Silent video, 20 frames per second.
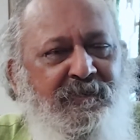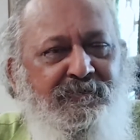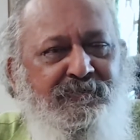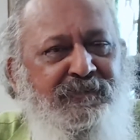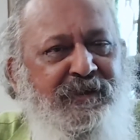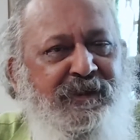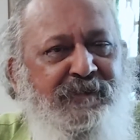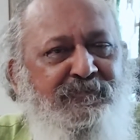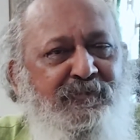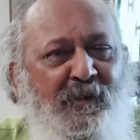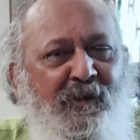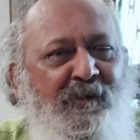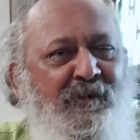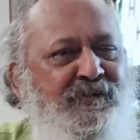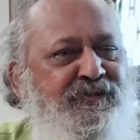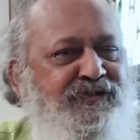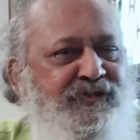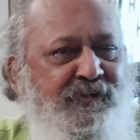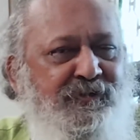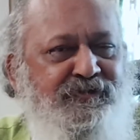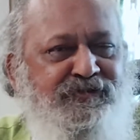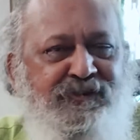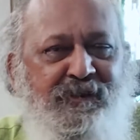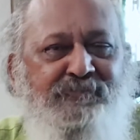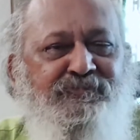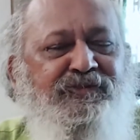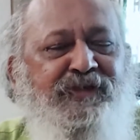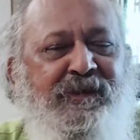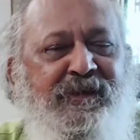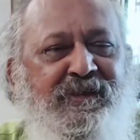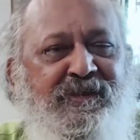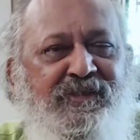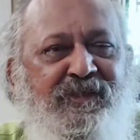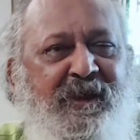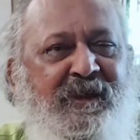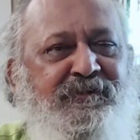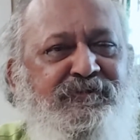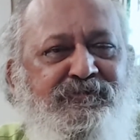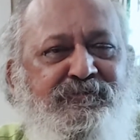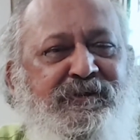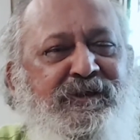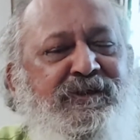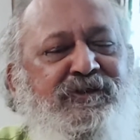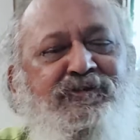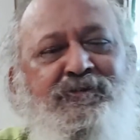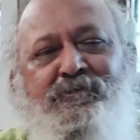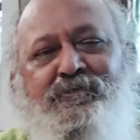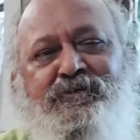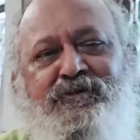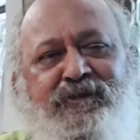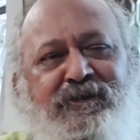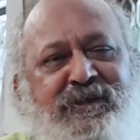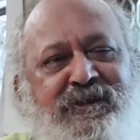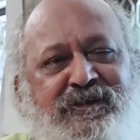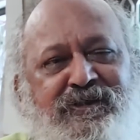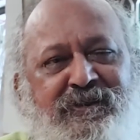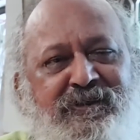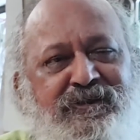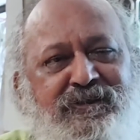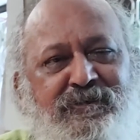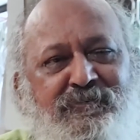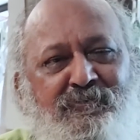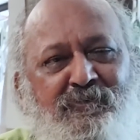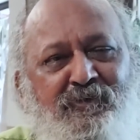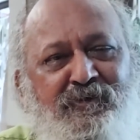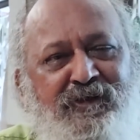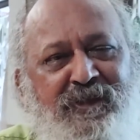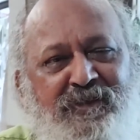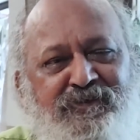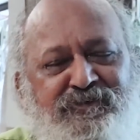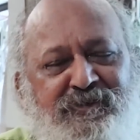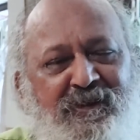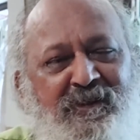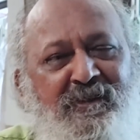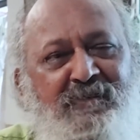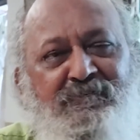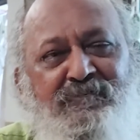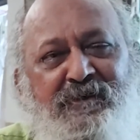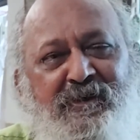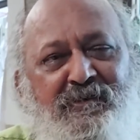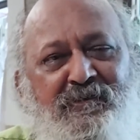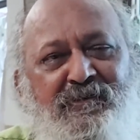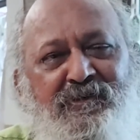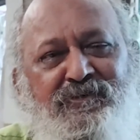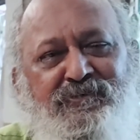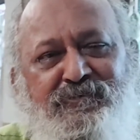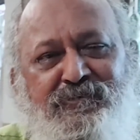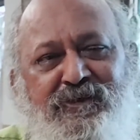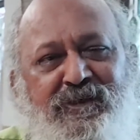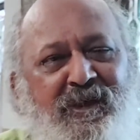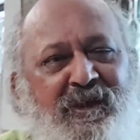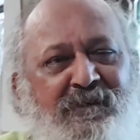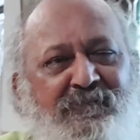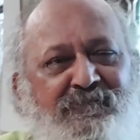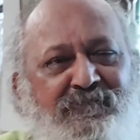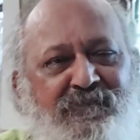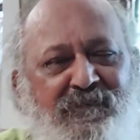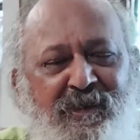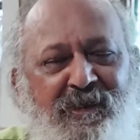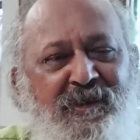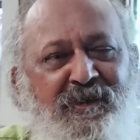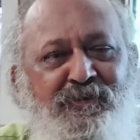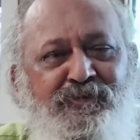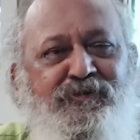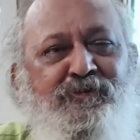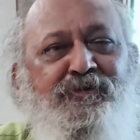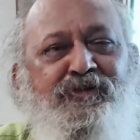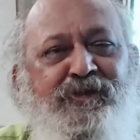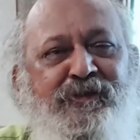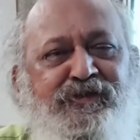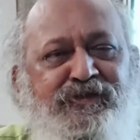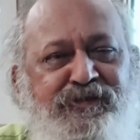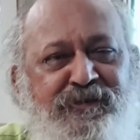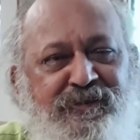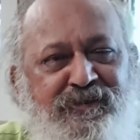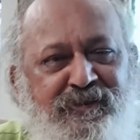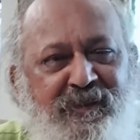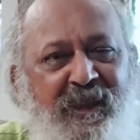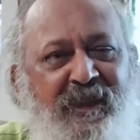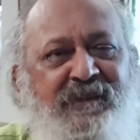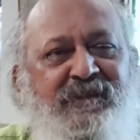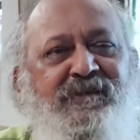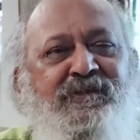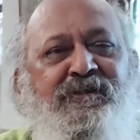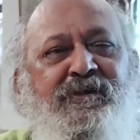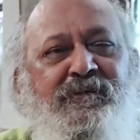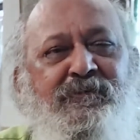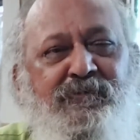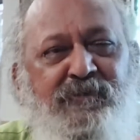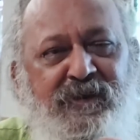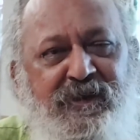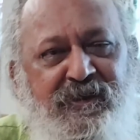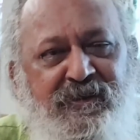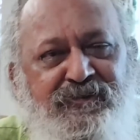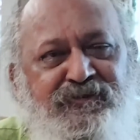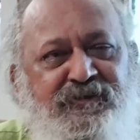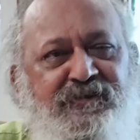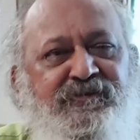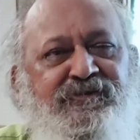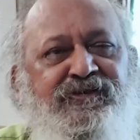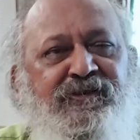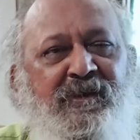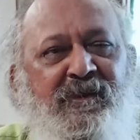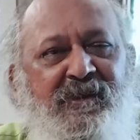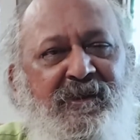bee box or something, that we don't need any more natural because we have. So this is another way it is.